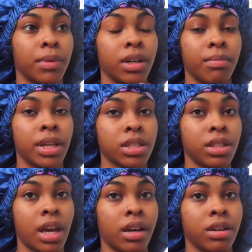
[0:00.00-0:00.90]
gonna come back to
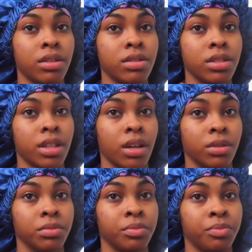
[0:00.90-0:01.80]
y'all, so
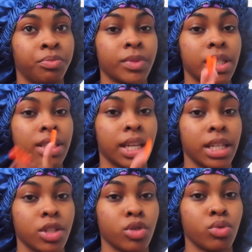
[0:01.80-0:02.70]
stay
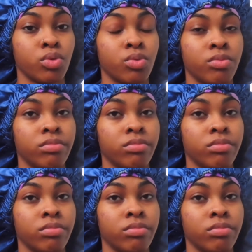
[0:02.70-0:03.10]
tuned.